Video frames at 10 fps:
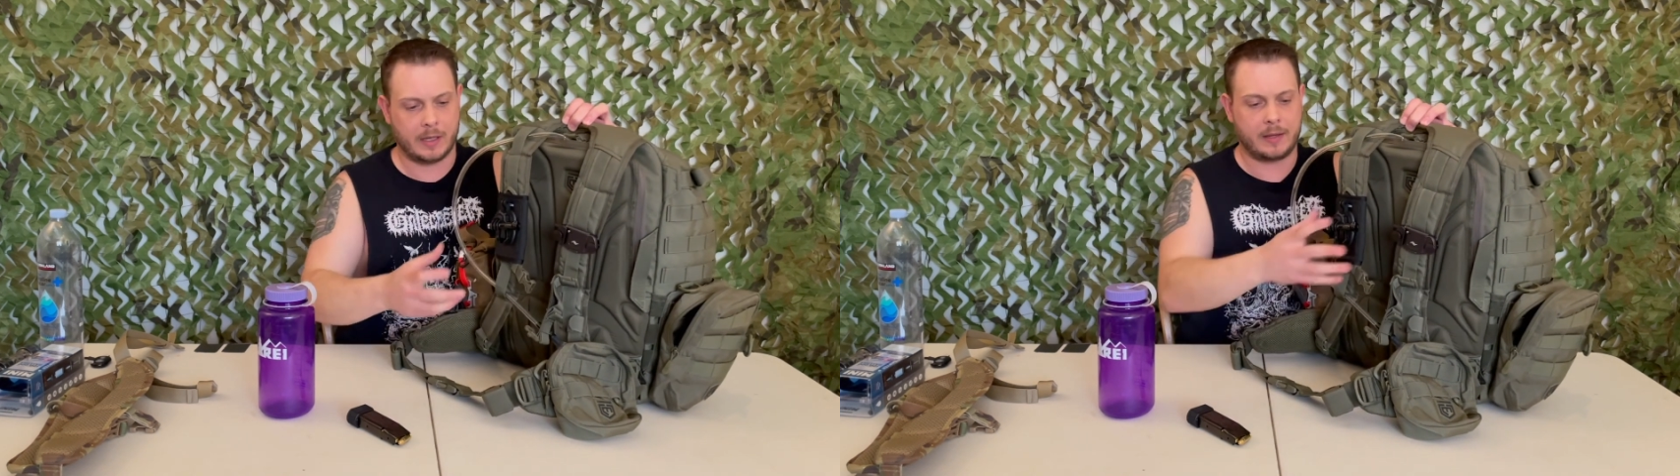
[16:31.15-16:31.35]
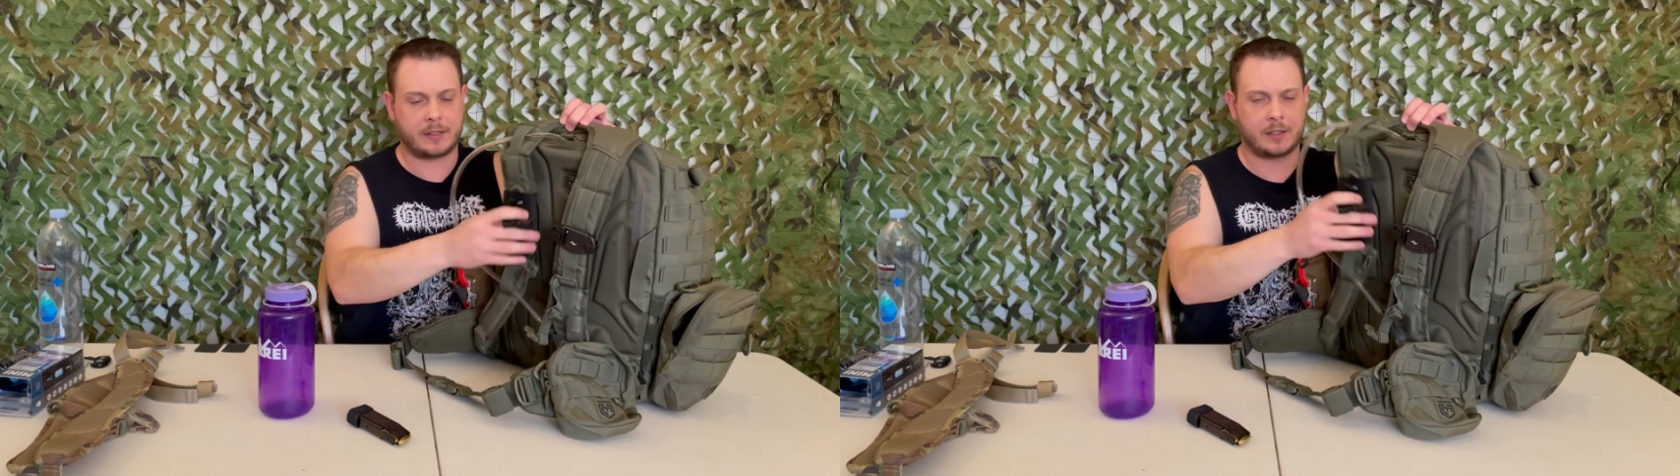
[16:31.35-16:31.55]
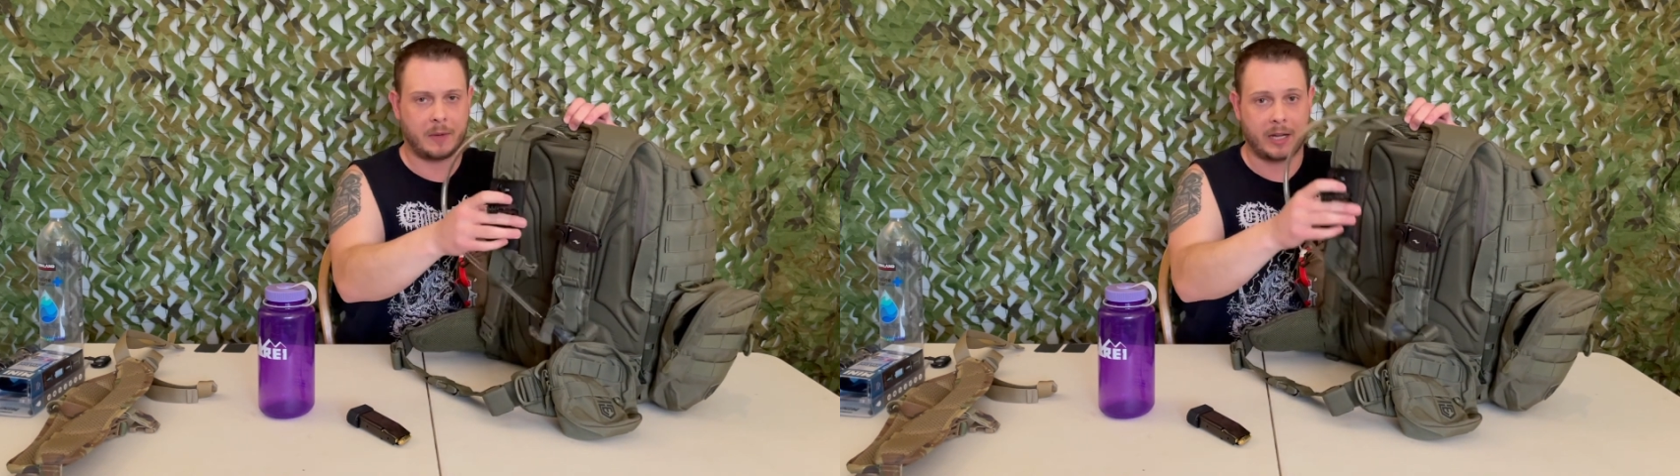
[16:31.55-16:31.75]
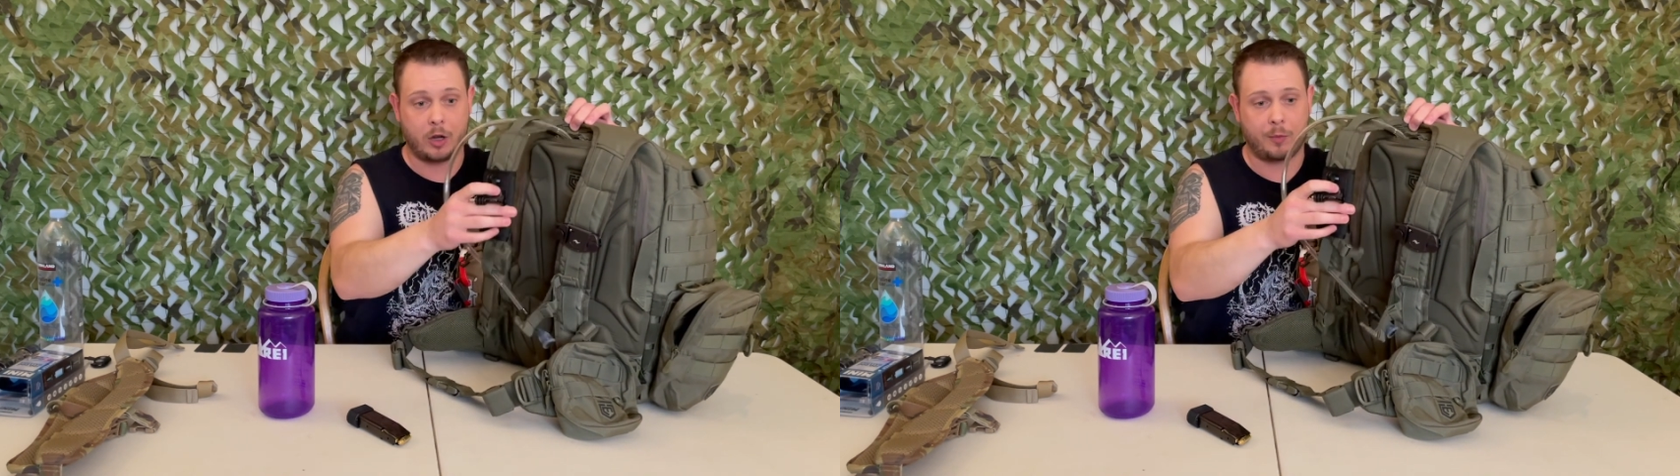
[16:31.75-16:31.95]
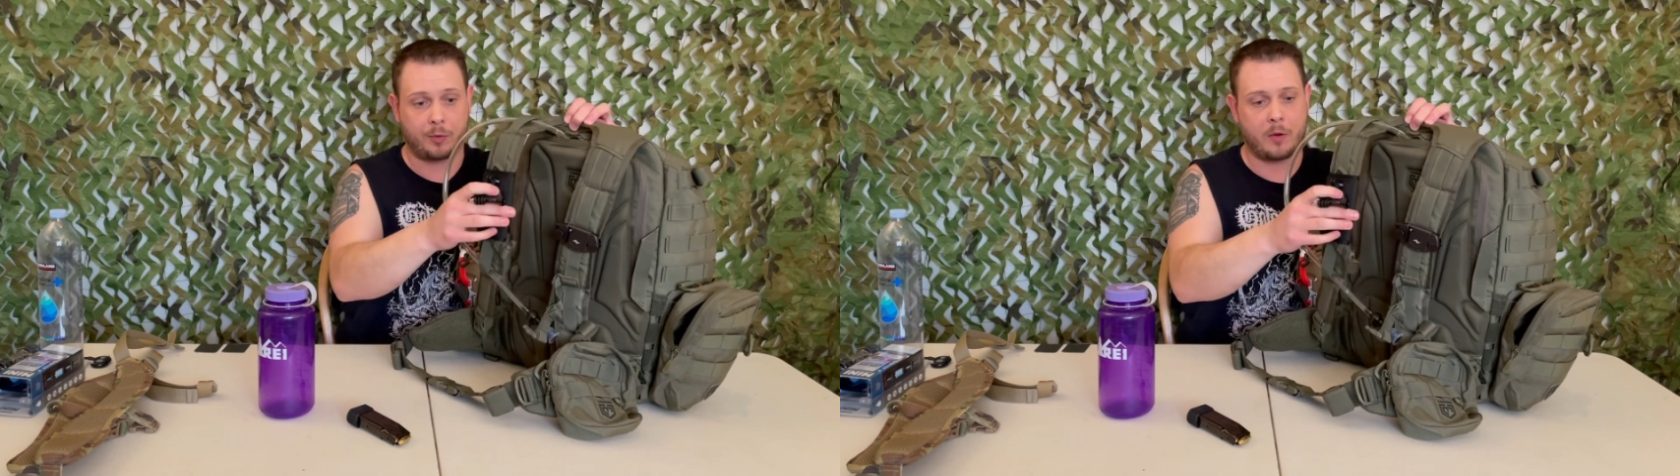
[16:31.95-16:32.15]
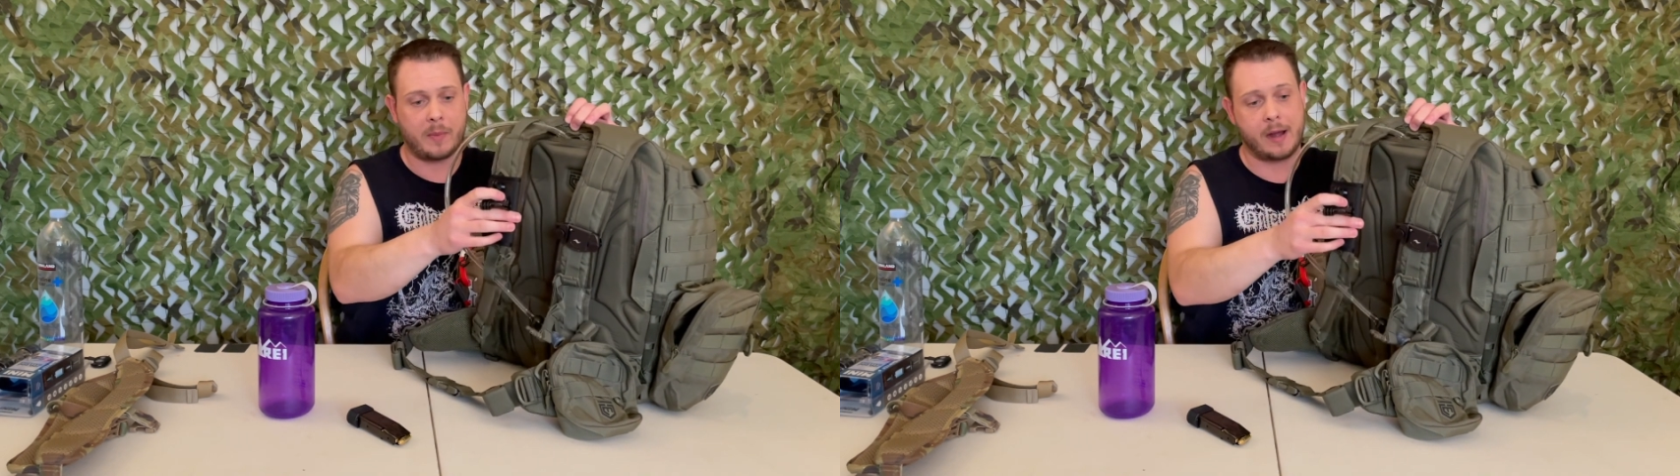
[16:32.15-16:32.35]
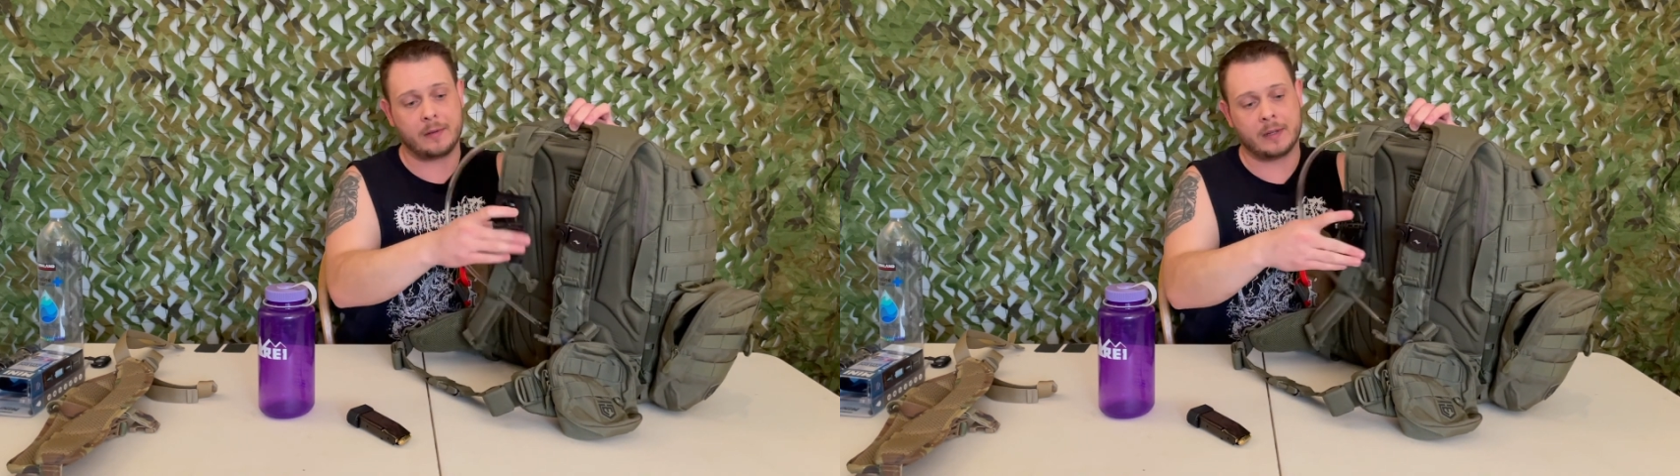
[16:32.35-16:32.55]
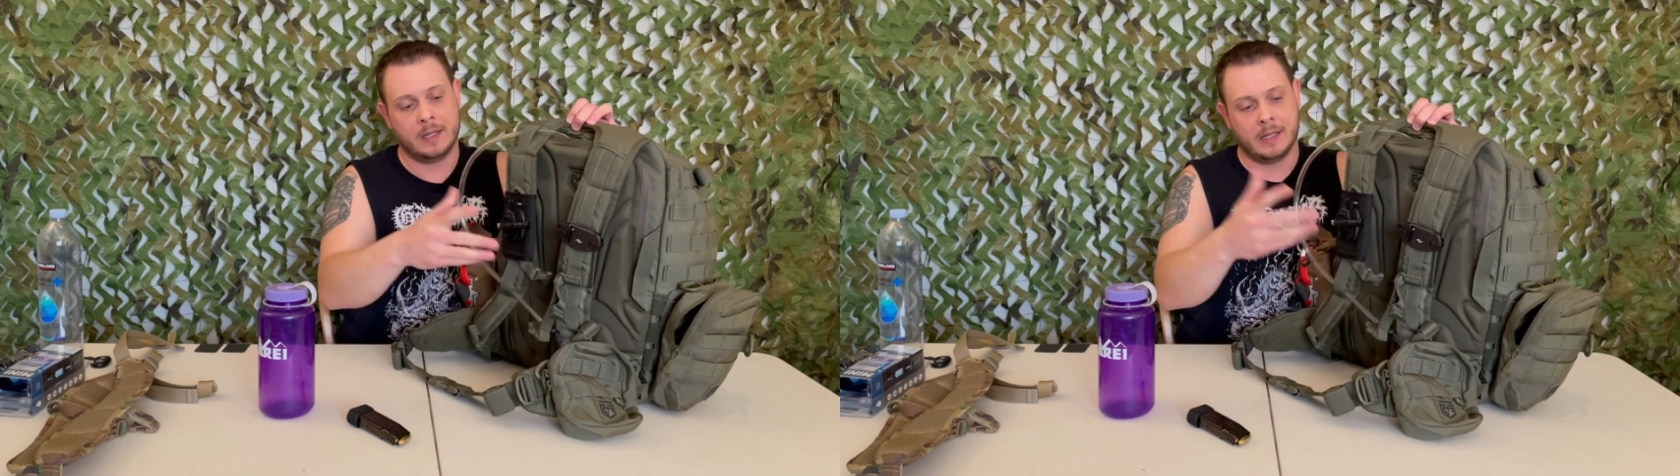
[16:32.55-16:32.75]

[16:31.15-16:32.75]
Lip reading: This is my GoPro mount.